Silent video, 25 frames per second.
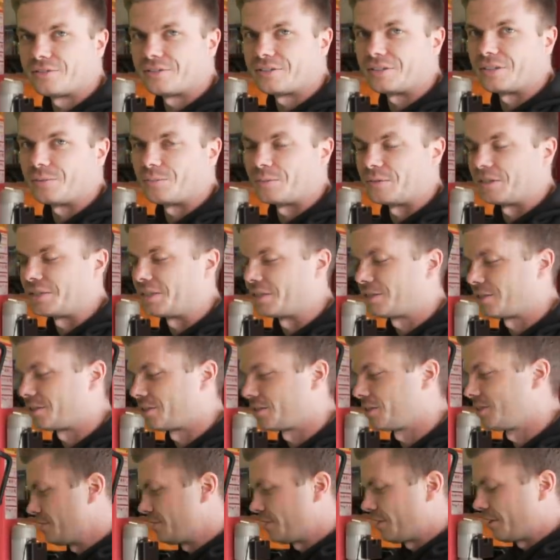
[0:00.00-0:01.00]
for some
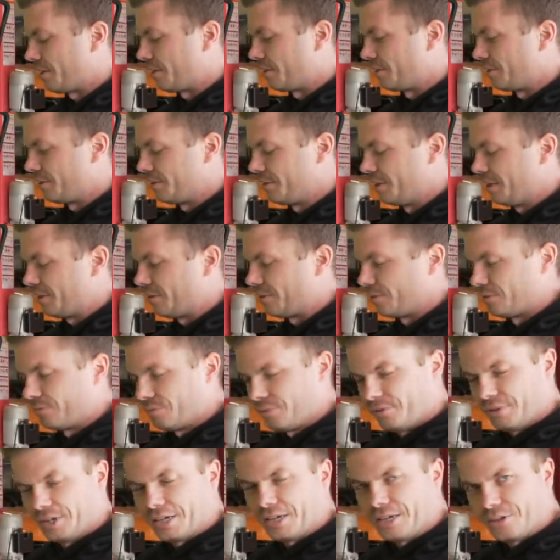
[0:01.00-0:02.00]
reason. So it's a
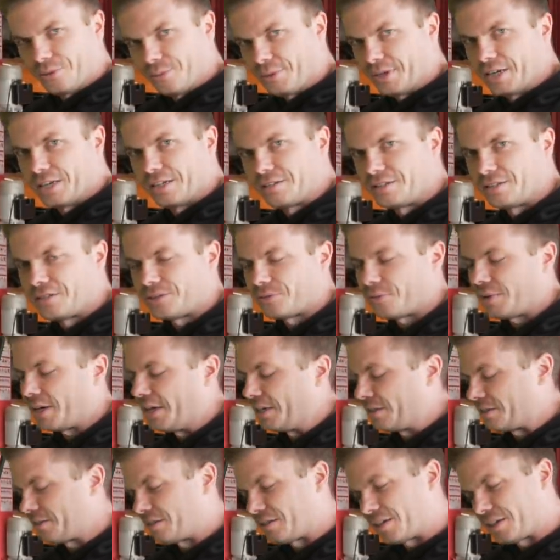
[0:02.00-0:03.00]
really weird
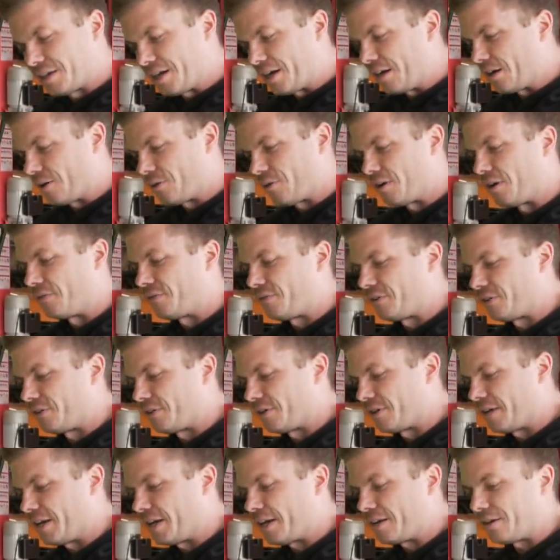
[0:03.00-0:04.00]
situation. I can't quite
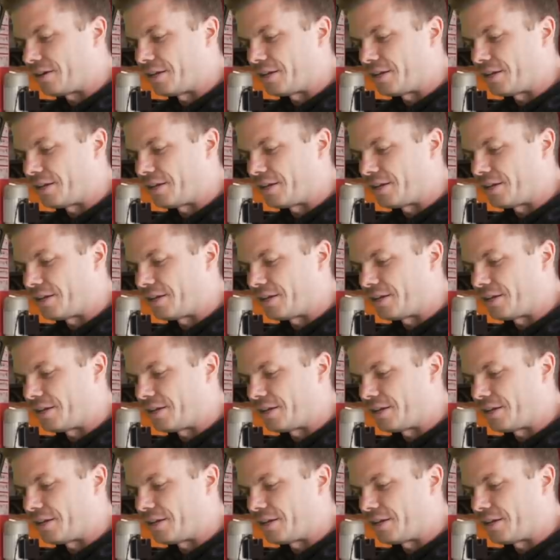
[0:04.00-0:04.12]
figure it out.